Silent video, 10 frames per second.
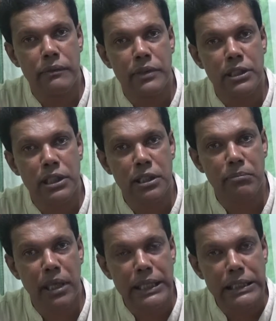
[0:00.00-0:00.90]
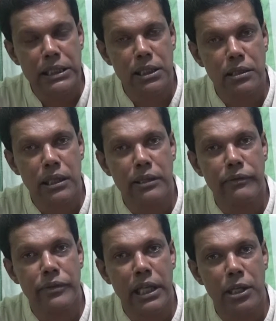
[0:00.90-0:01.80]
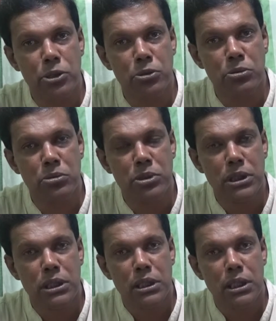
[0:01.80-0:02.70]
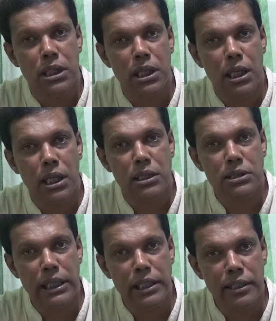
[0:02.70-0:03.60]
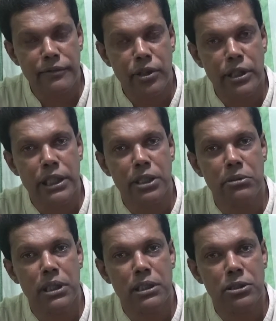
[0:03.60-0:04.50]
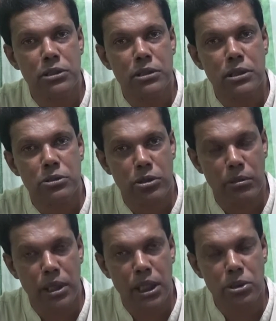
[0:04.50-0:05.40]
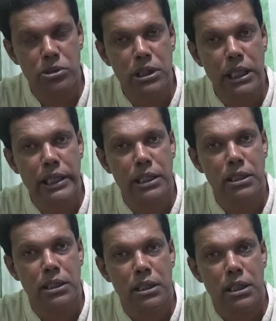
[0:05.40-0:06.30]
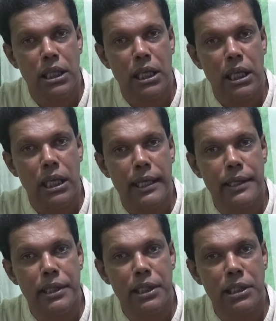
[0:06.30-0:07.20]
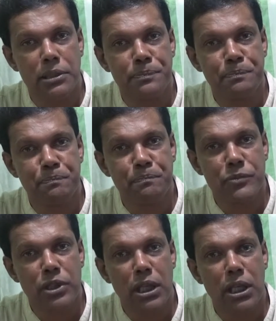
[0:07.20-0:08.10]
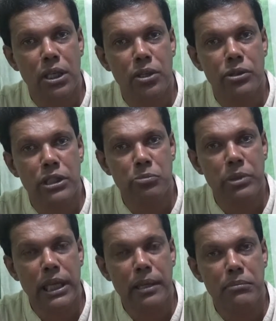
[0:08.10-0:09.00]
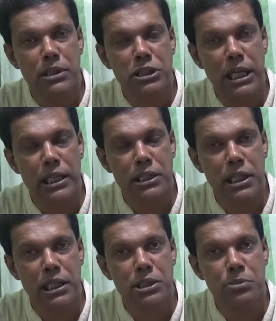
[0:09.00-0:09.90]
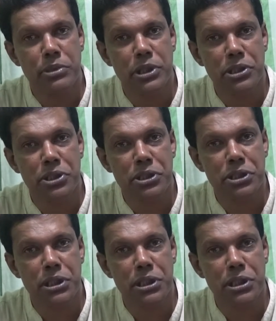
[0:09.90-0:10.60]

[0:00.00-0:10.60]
with her mind. Then we had to send her for regular trauma counseling, and this became a challenge because